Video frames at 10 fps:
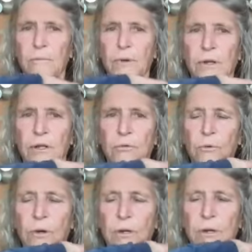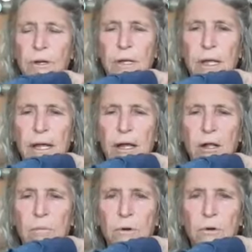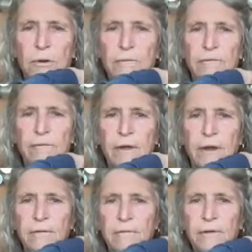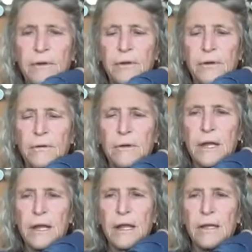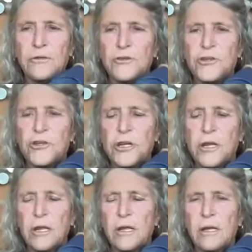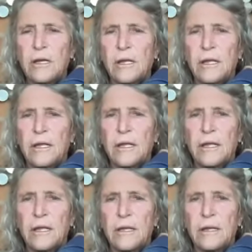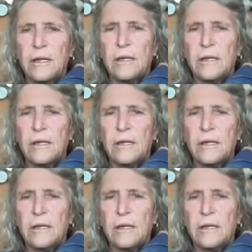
bringing one elbow in front of you and gently